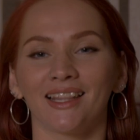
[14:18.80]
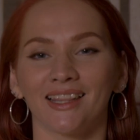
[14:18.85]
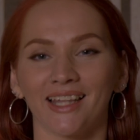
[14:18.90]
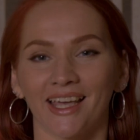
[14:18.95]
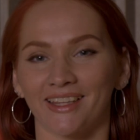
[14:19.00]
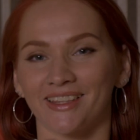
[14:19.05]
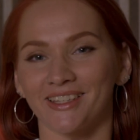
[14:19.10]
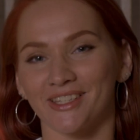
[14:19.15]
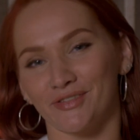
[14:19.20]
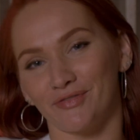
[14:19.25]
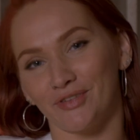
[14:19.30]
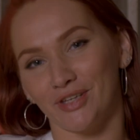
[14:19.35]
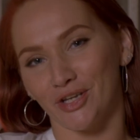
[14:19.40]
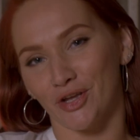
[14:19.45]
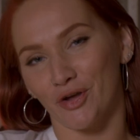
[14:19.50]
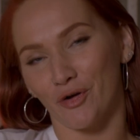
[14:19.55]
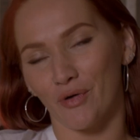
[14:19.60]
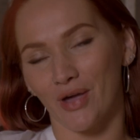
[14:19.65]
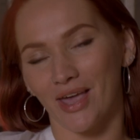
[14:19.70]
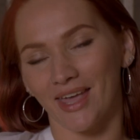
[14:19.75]
Like this
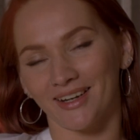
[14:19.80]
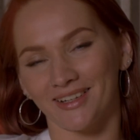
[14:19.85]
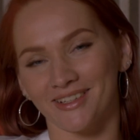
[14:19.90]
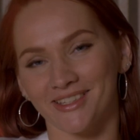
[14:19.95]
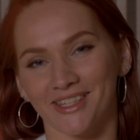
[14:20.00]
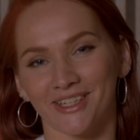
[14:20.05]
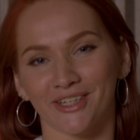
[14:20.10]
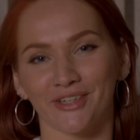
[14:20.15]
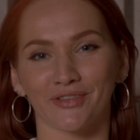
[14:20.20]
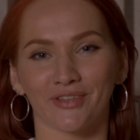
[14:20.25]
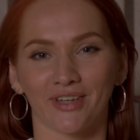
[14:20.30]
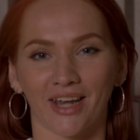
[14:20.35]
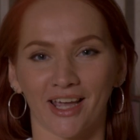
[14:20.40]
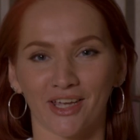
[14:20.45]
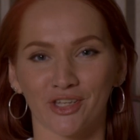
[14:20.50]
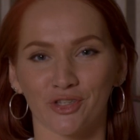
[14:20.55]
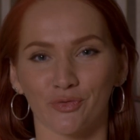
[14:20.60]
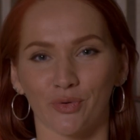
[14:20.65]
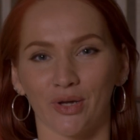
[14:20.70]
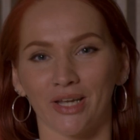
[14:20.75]
video and I'll see you in the
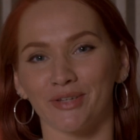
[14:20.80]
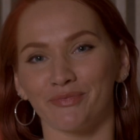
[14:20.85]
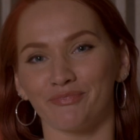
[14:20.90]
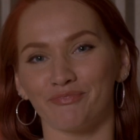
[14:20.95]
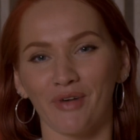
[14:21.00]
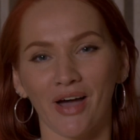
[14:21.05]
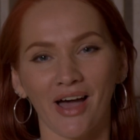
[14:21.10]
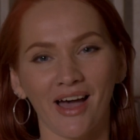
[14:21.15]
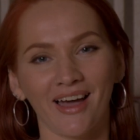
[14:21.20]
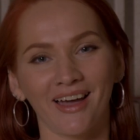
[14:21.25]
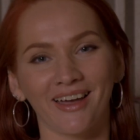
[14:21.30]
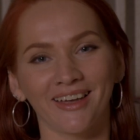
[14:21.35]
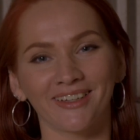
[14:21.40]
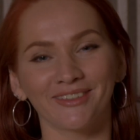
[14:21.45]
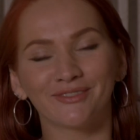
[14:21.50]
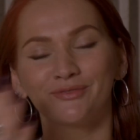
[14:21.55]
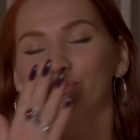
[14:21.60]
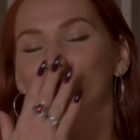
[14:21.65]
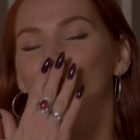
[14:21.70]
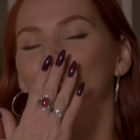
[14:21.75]
next one.
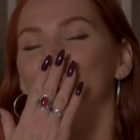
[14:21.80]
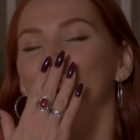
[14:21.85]
Bye!